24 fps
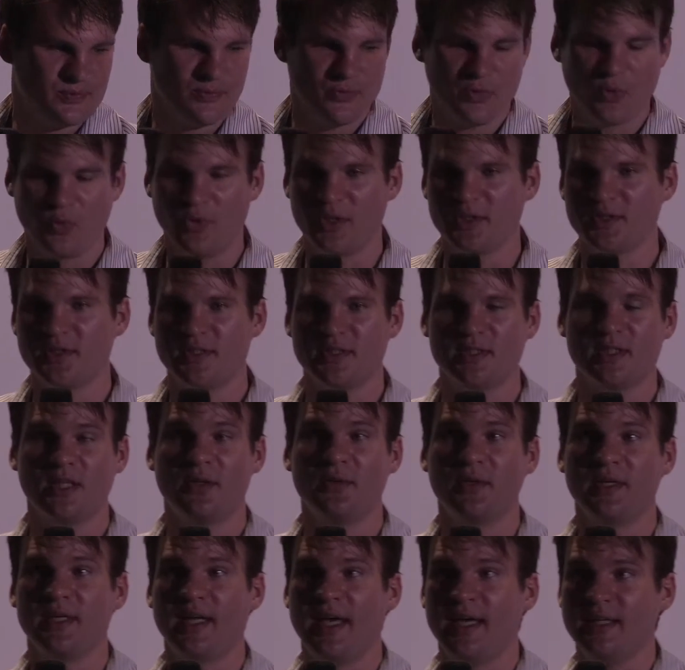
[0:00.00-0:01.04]
Where's this
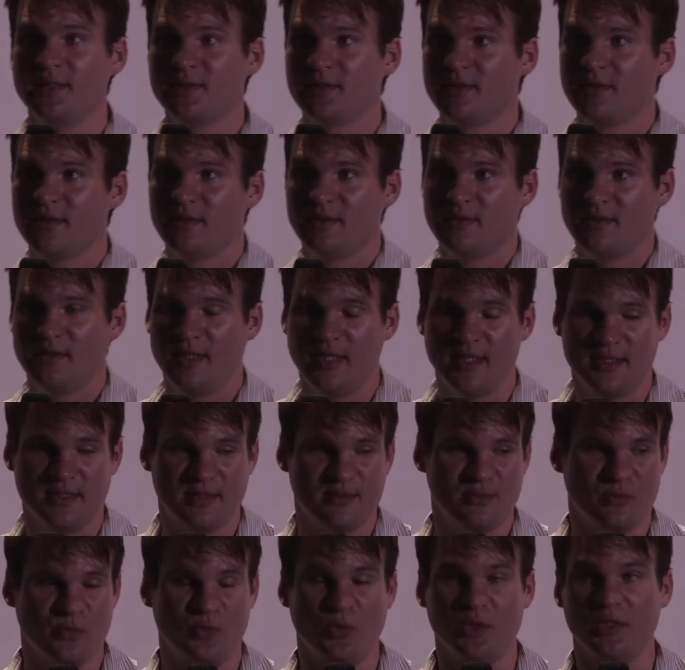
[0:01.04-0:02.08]
going next?
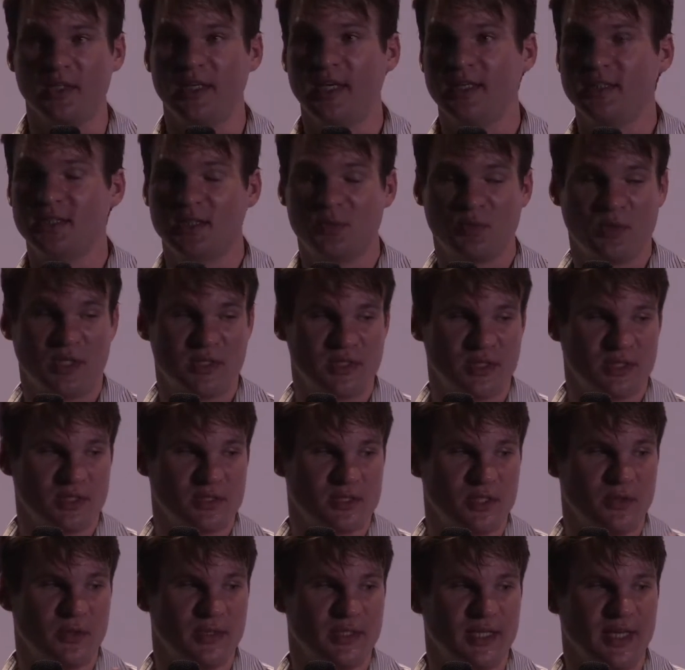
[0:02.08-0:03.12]
Is where the ACES project is
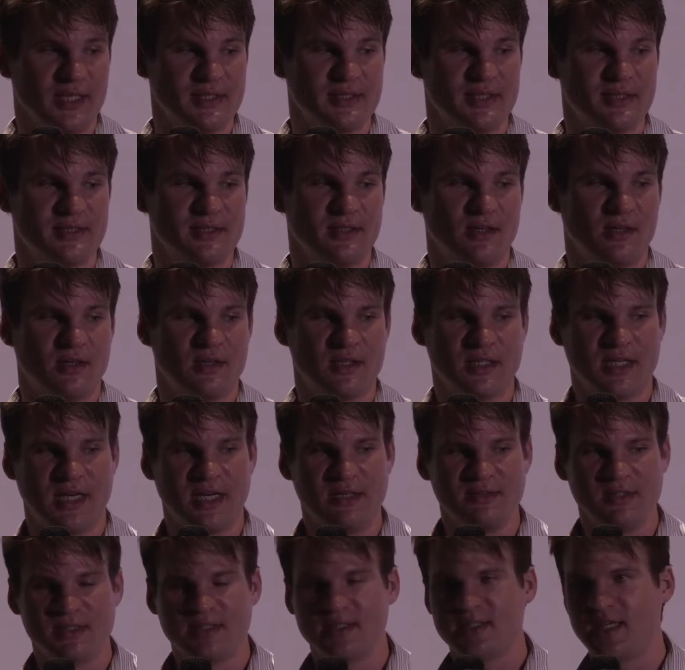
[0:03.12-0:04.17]
going next is
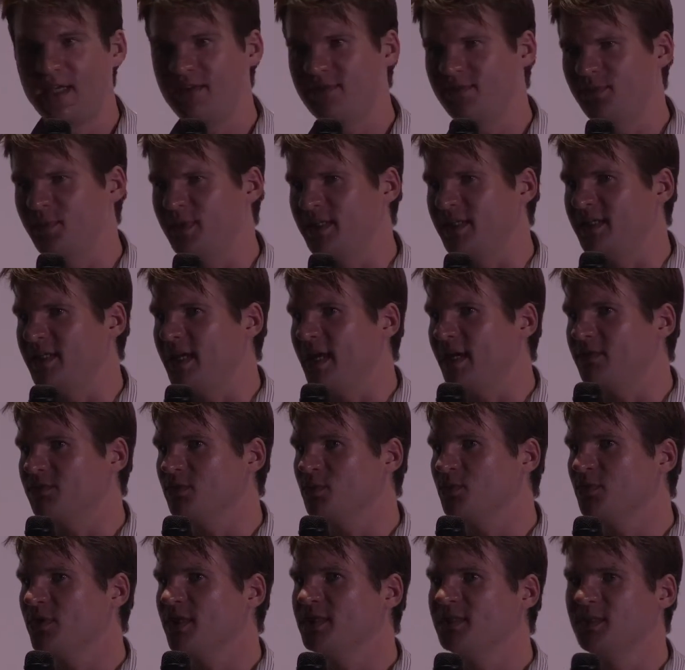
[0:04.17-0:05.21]
archivists have been an
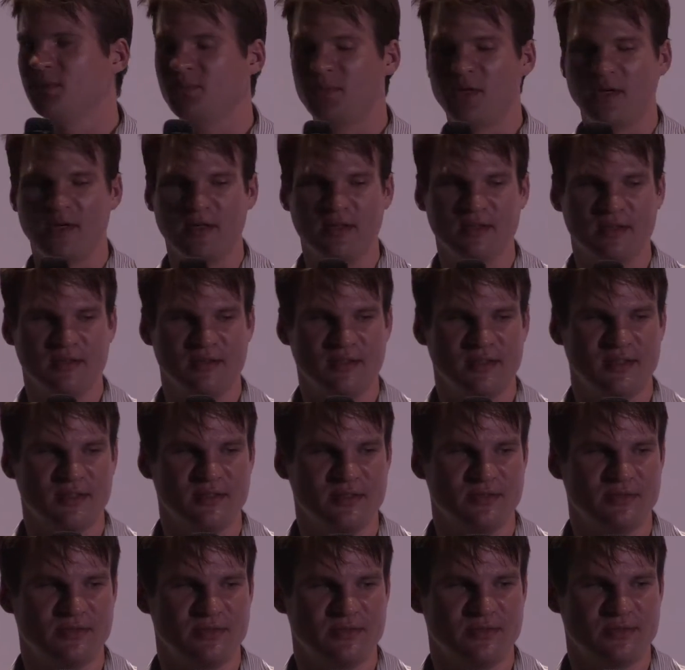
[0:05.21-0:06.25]
ever-present part
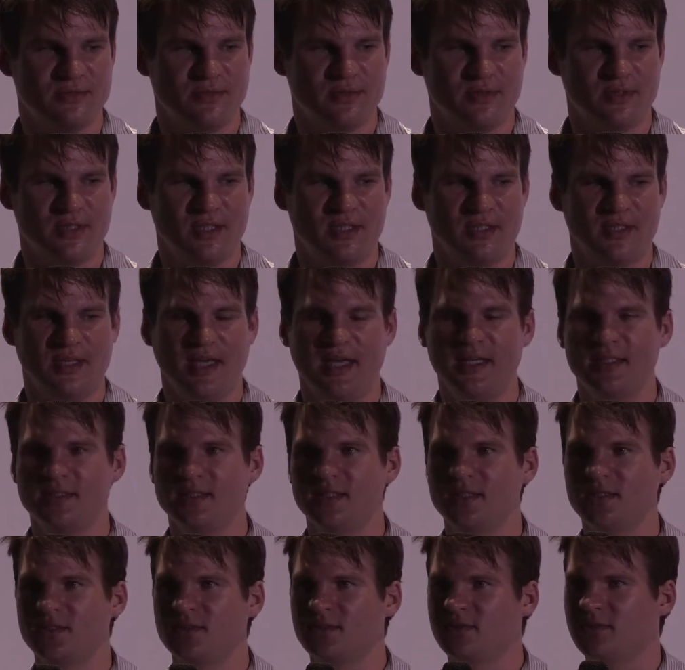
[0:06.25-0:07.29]
of the
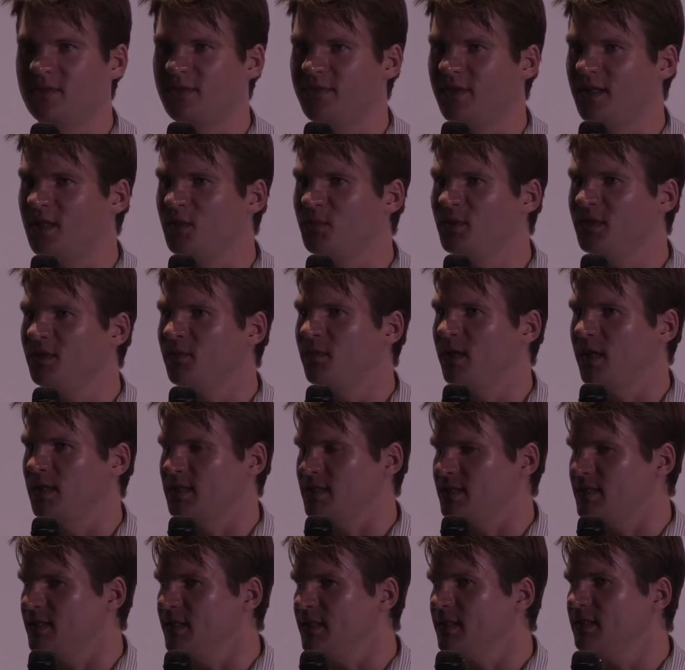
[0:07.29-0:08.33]
ACES development and
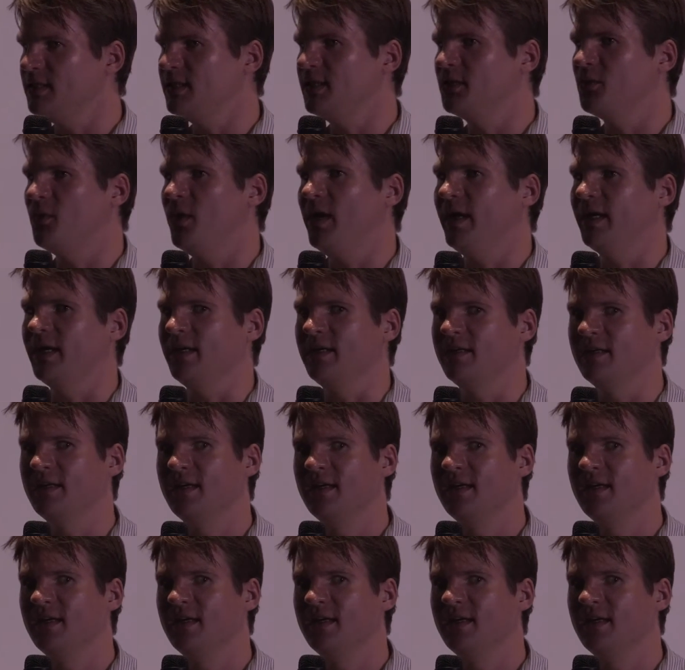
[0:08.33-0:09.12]
sneakily quiet.